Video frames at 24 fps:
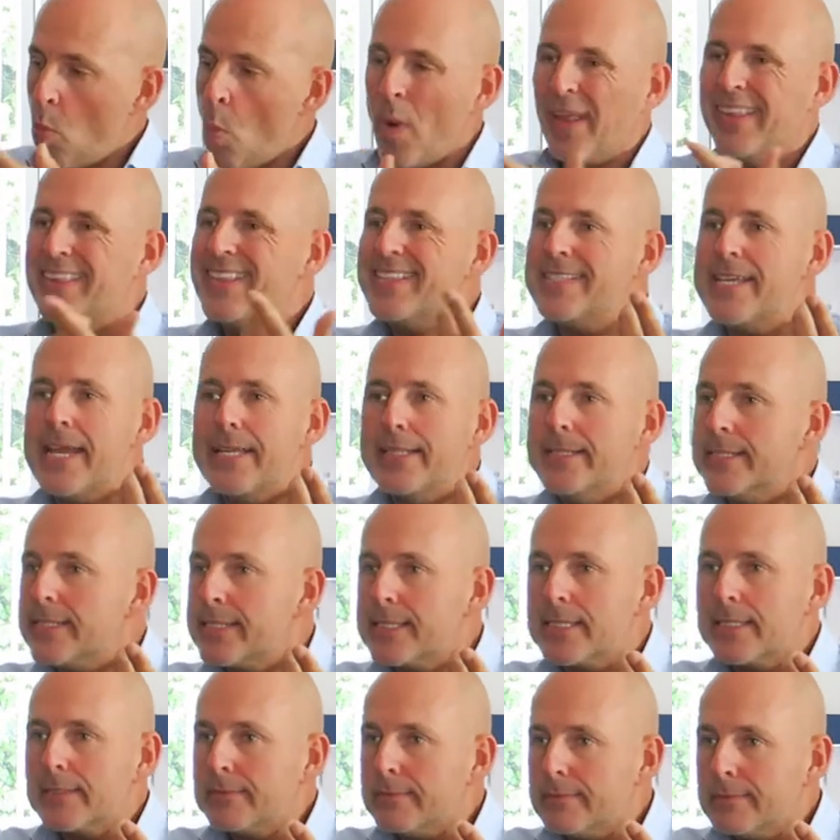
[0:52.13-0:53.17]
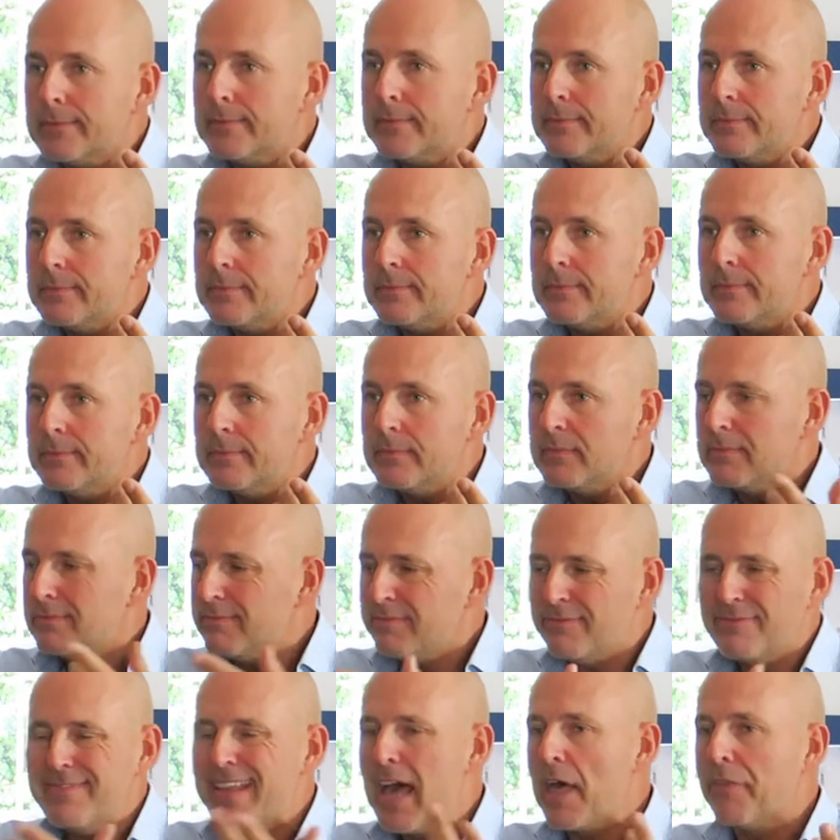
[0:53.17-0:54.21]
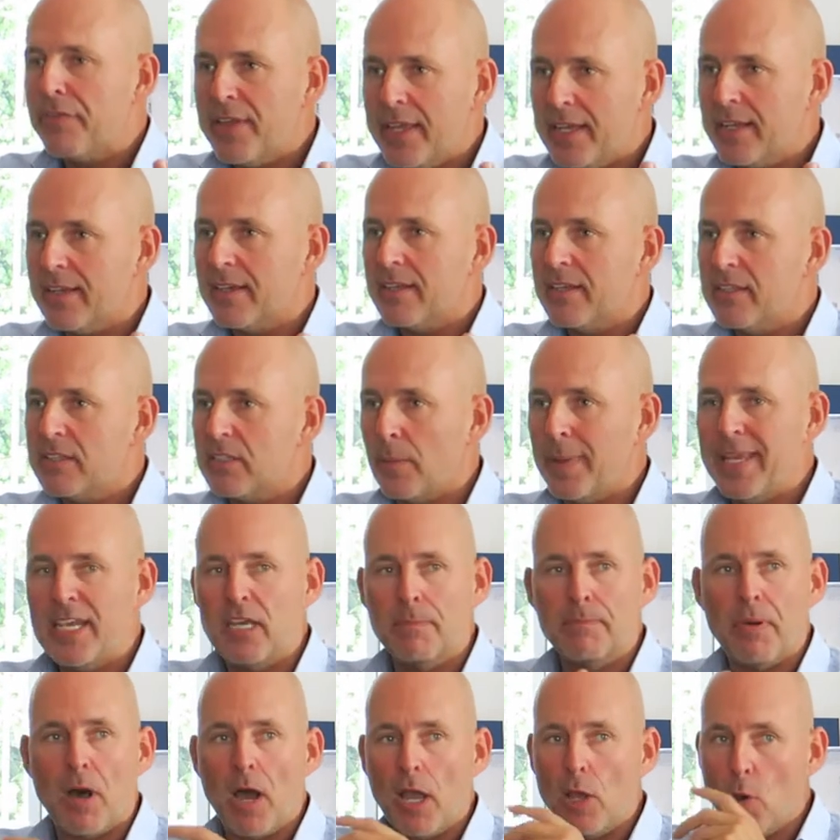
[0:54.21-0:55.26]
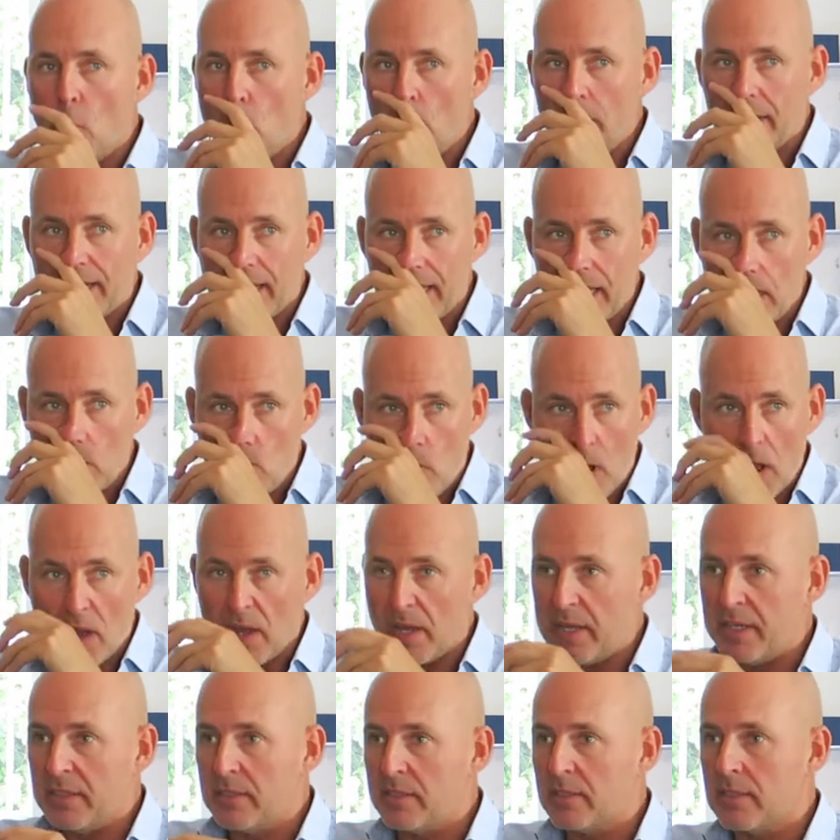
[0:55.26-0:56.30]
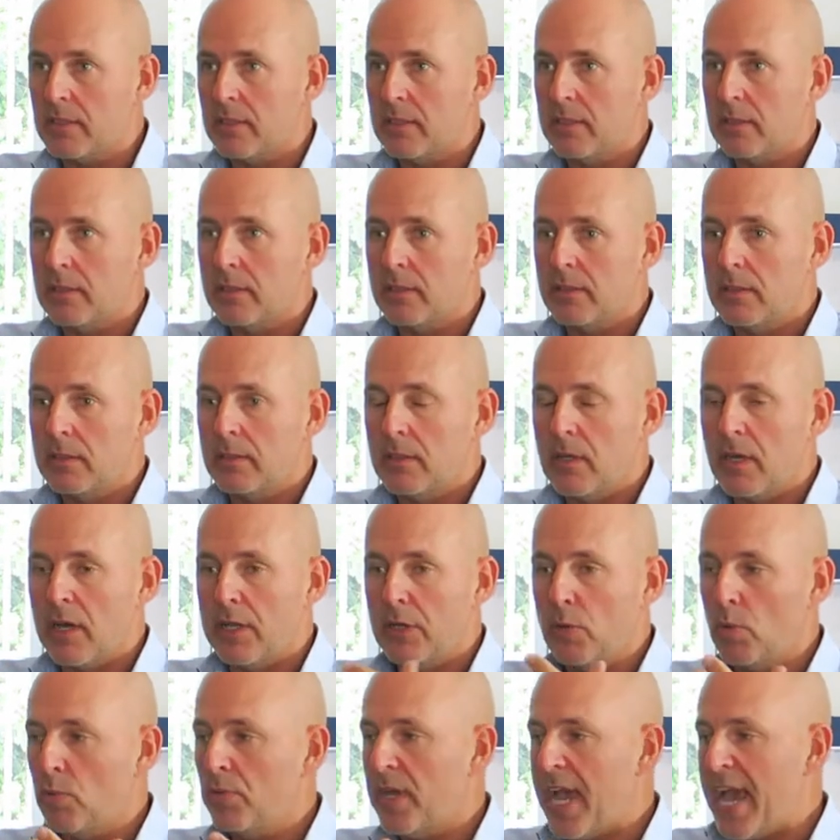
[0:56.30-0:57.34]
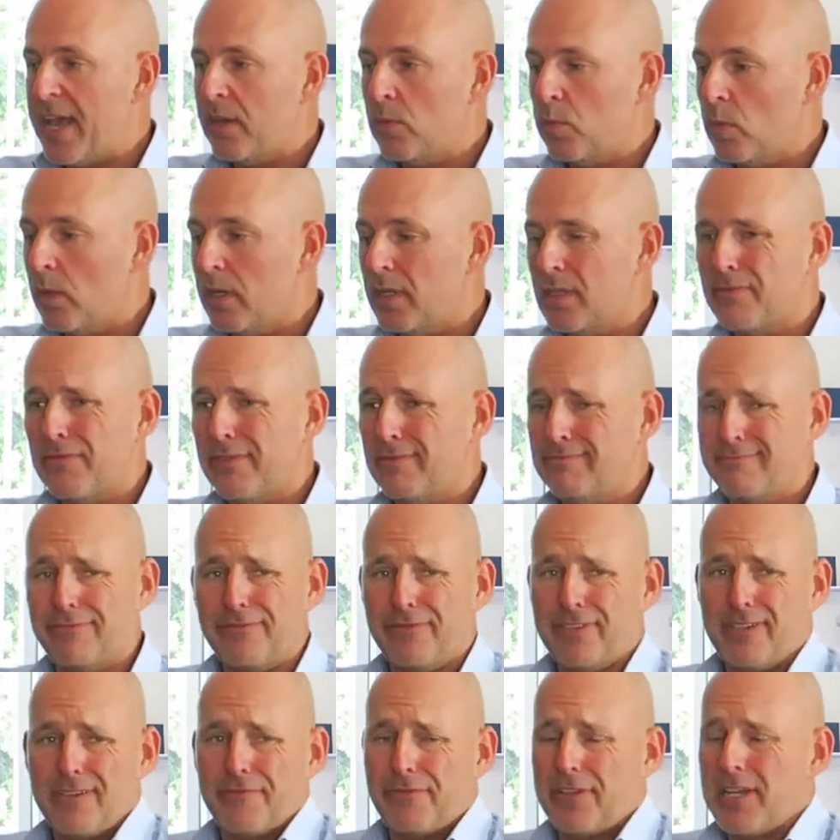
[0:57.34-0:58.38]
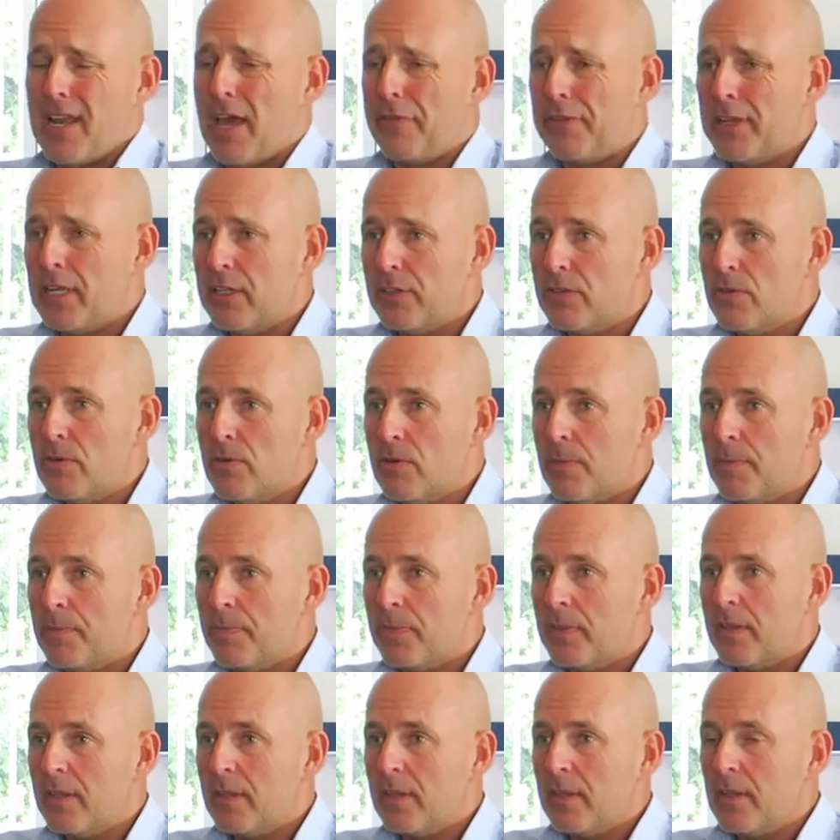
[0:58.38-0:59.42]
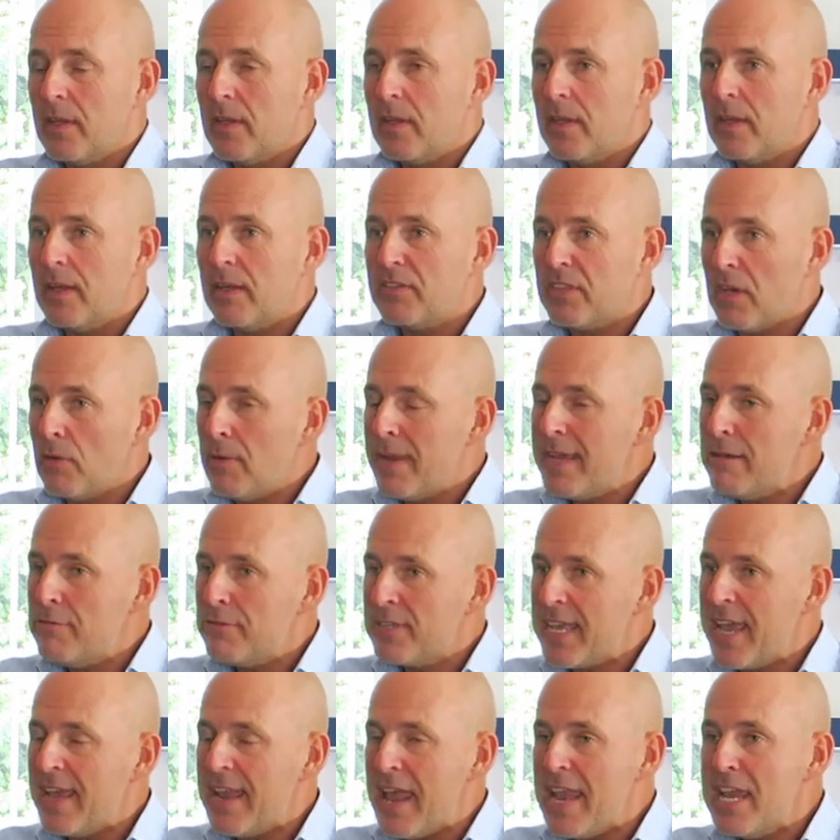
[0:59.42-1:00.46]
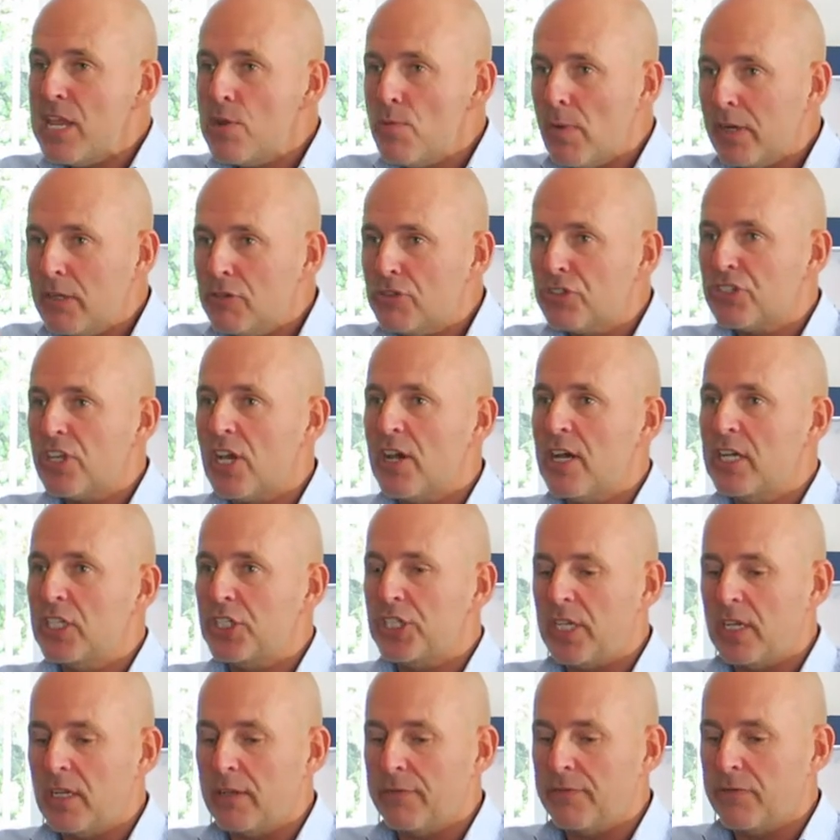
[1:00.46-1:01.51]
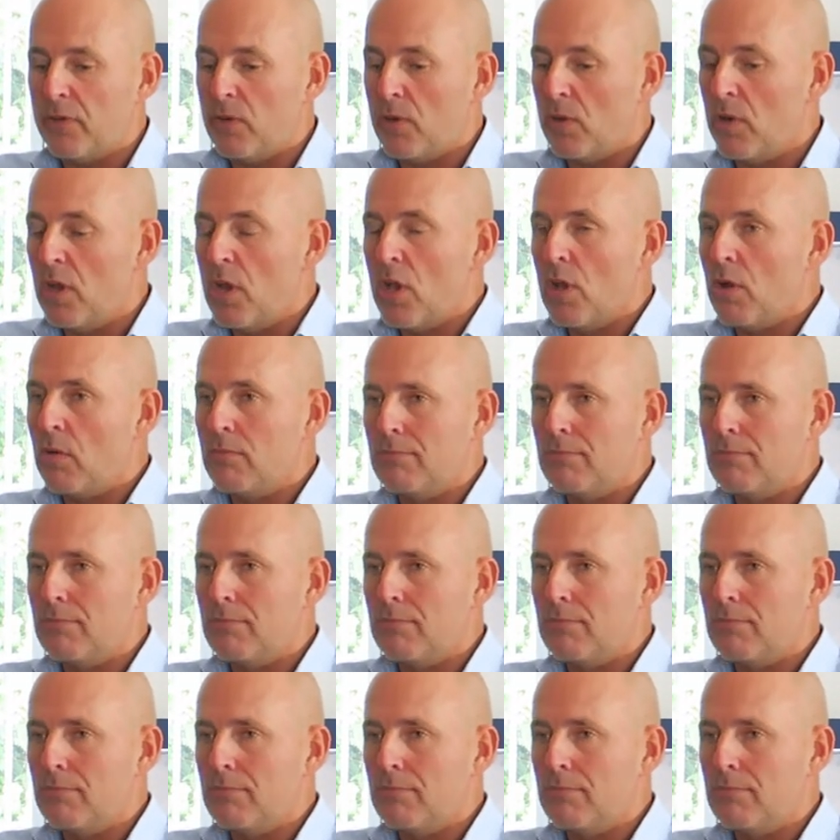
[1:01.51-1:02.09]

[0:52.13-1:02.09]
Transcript: one cent, nothing. Mm. So he mm. could buy all the keywords and all the AdWords for, for nothing at all. Yeah. So he was getting anyone who's searching for